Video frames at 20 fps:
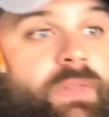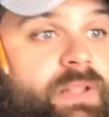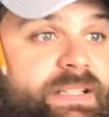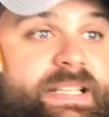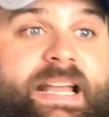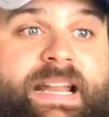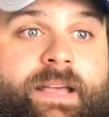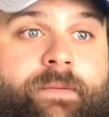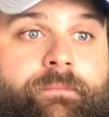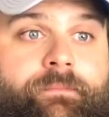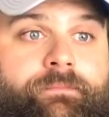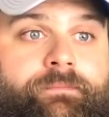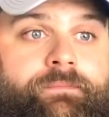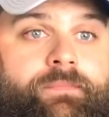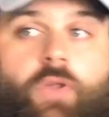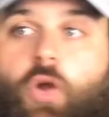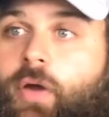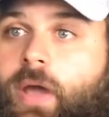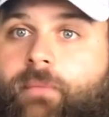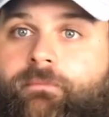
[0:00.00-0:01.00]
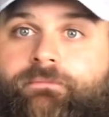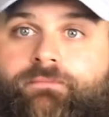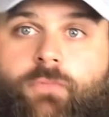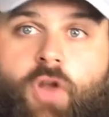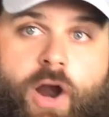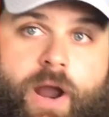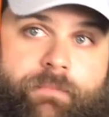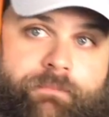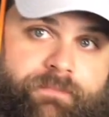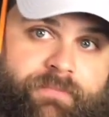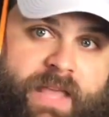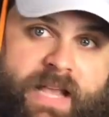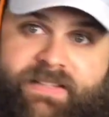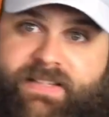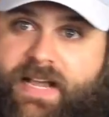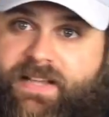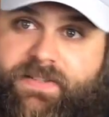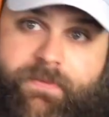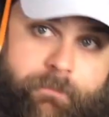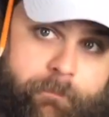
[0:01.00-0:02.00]
Is that it? Okay. All right. Thanks,
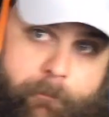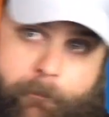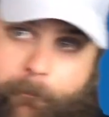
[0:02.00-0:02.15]
guys.